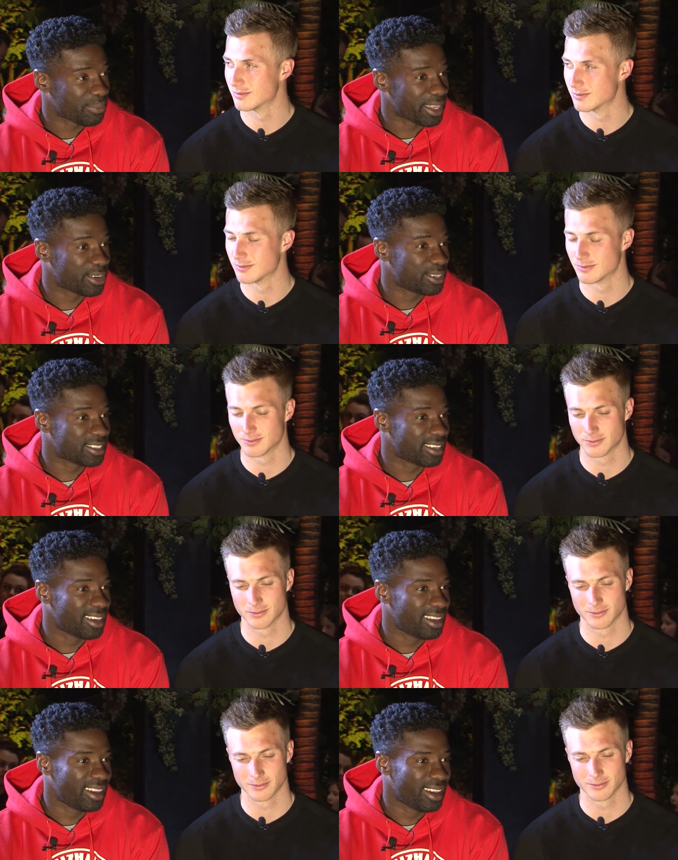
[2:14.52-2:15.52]
Speaker 1: because
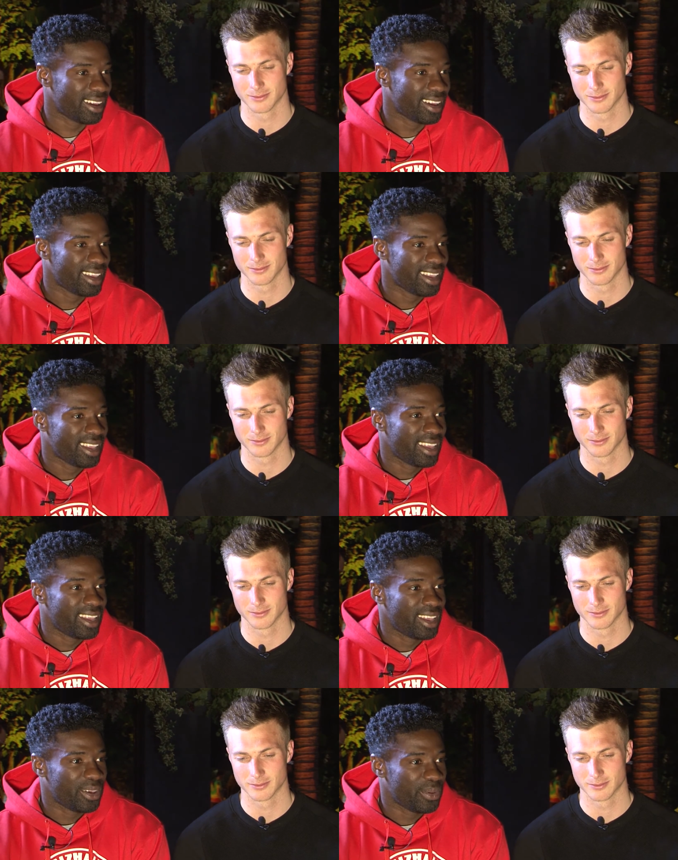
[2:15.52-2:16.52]
uh,
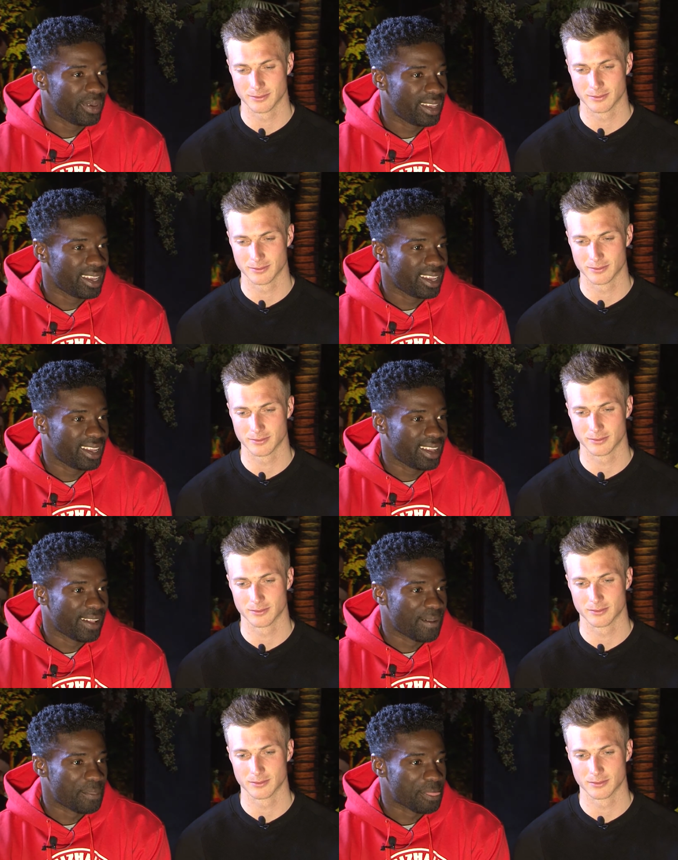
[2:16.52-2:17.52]
we
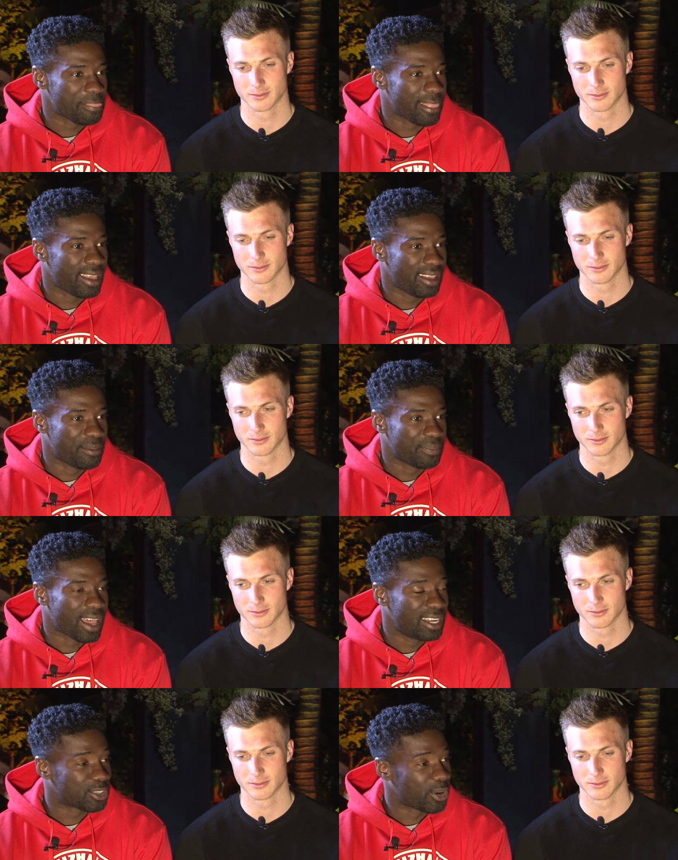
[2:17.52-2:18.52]
uh, um,
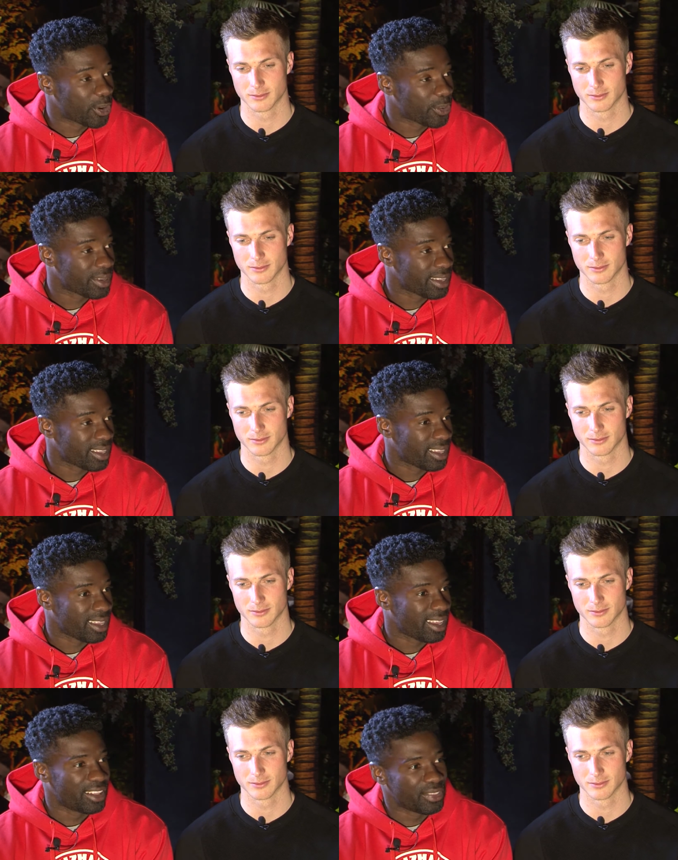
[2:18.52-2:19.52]
I score
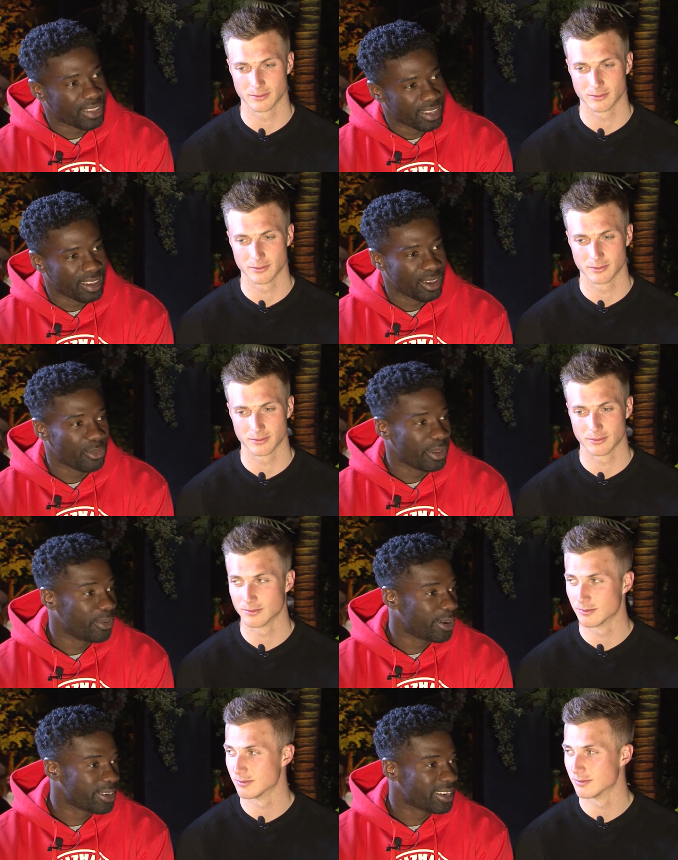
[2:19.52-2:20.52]
and uh, we
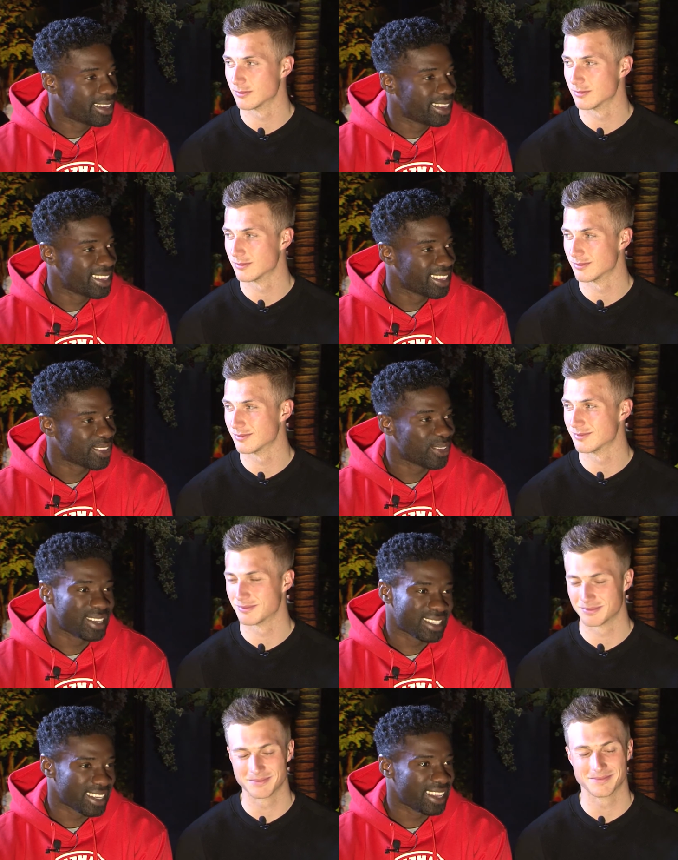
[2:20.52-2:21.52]
won.
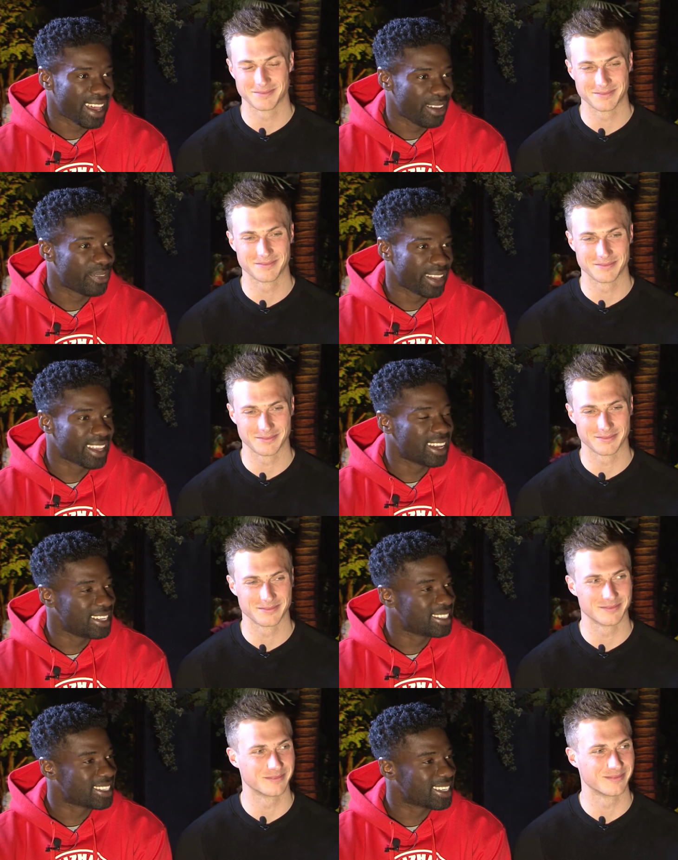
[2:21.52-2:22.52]
But uh, I think
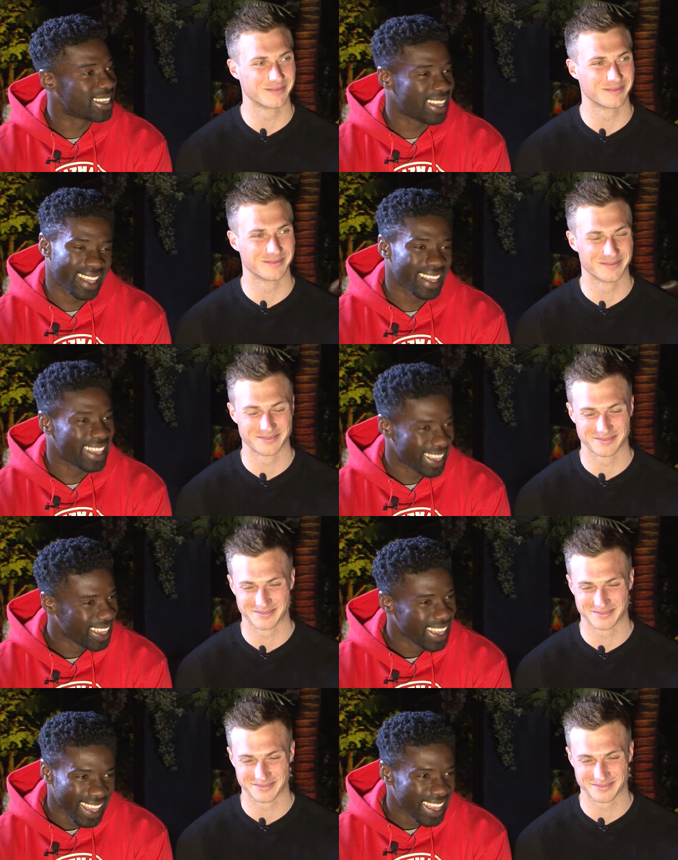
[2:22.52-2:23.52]
it's
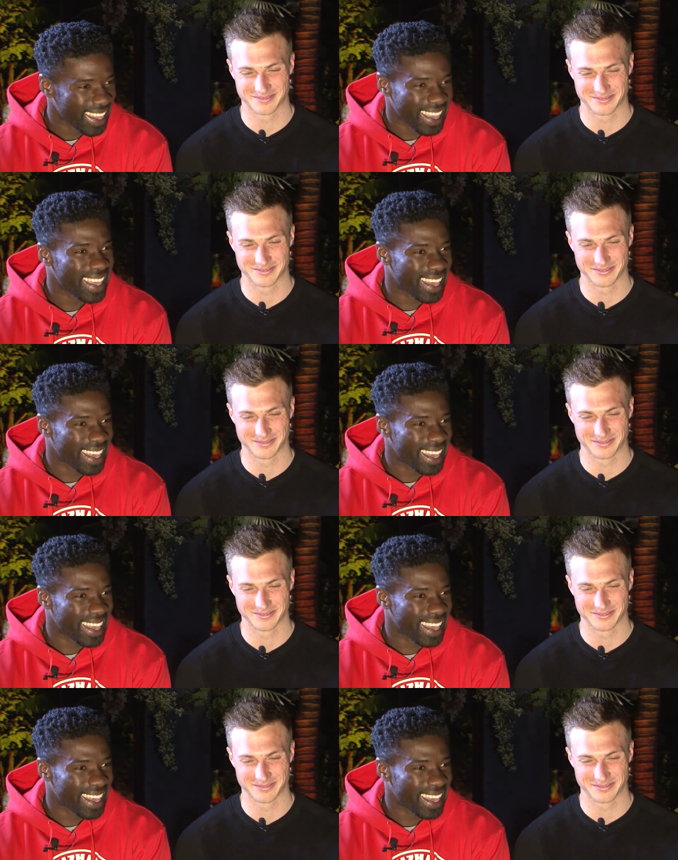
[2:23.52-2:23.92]
uh,